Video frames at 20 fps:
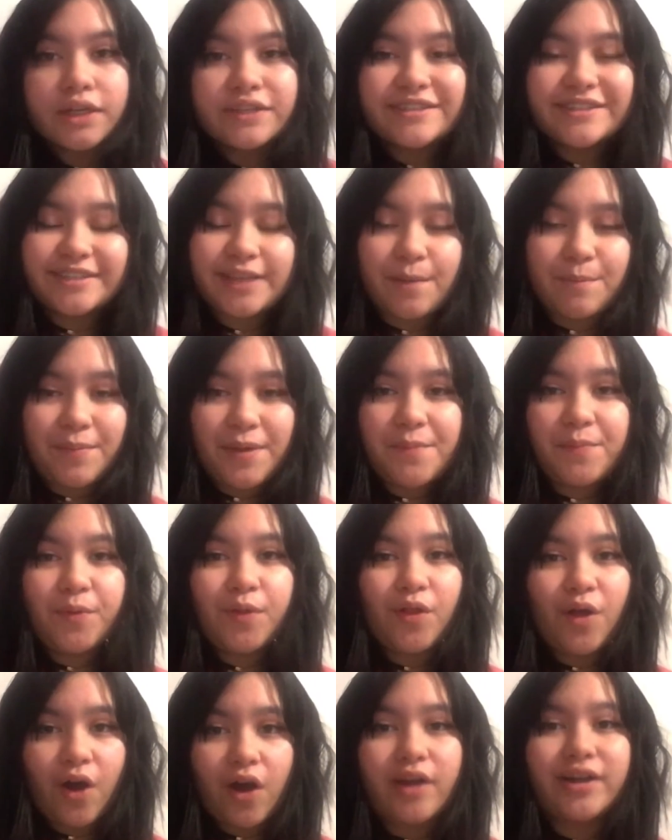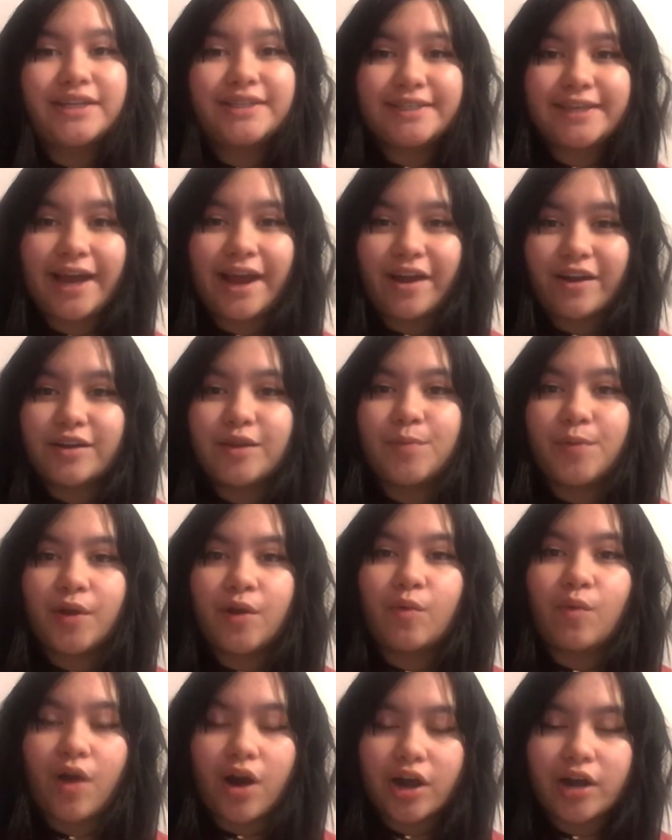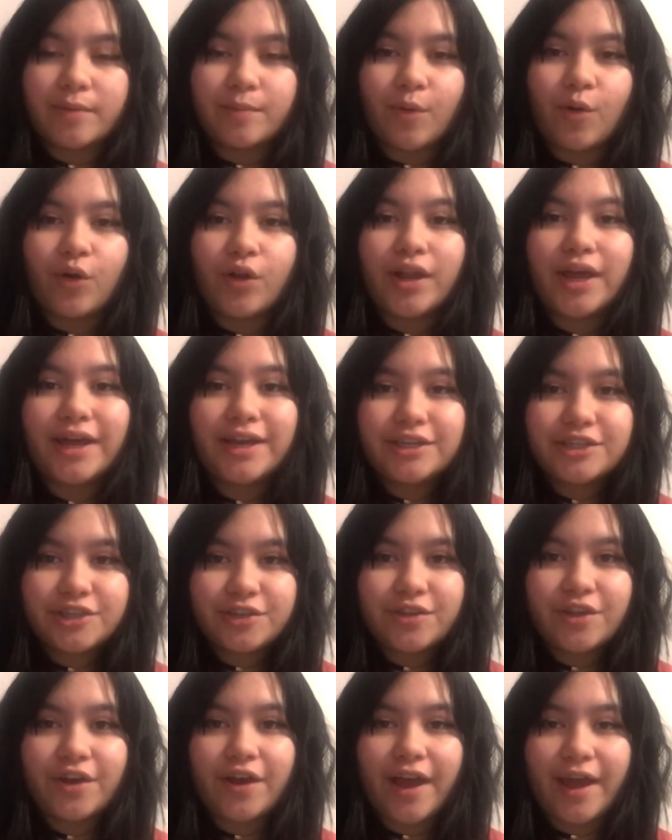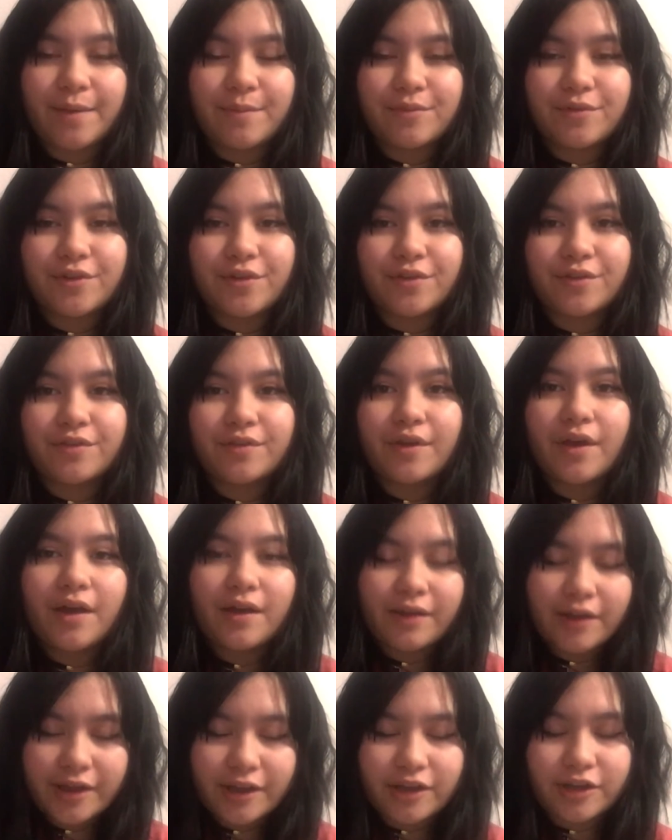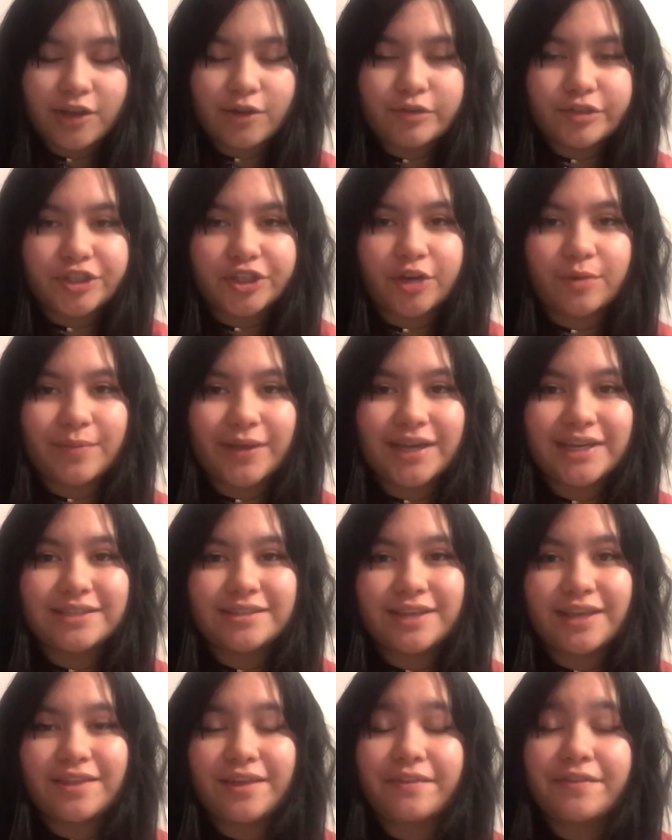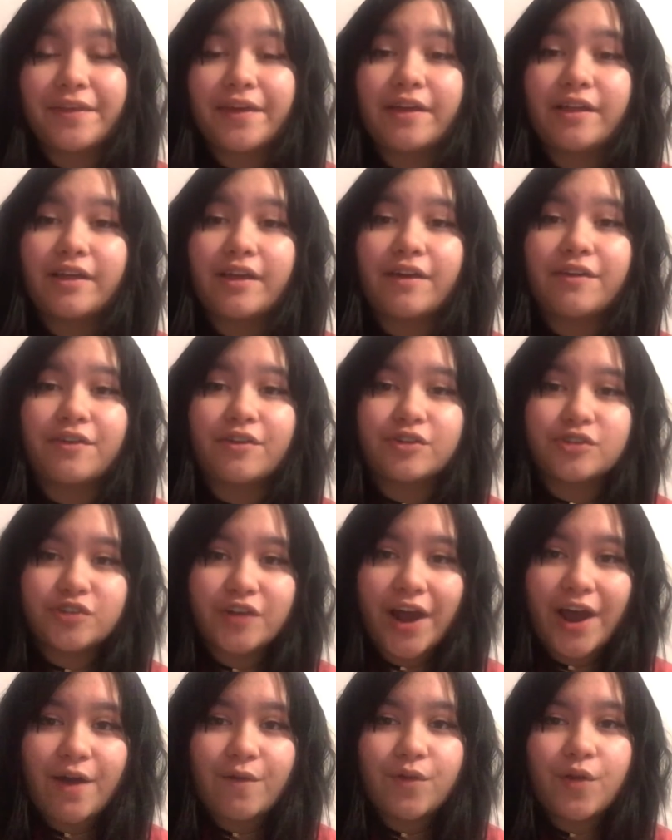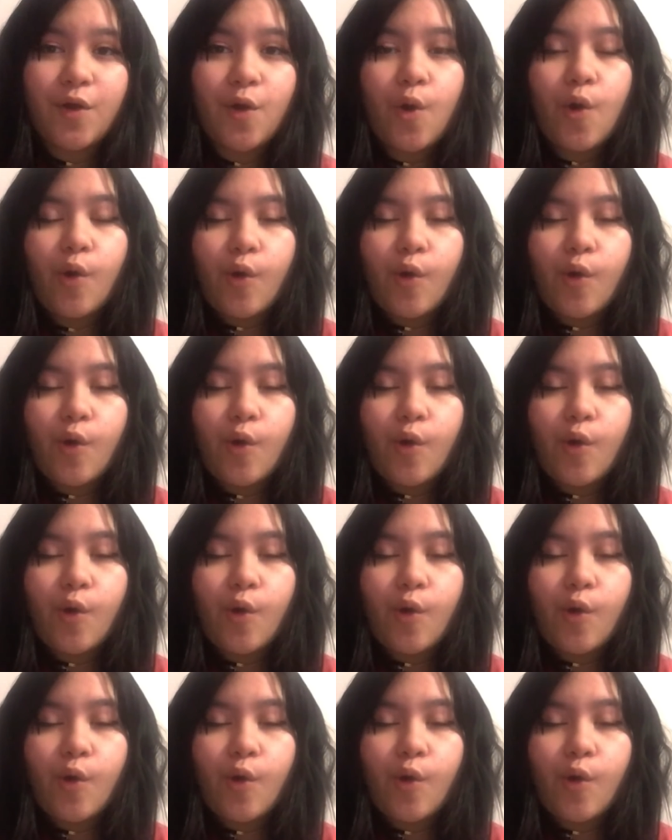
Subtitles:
Some people are scared to put a water bowl into their hamster's enclosure because they think they'll either drown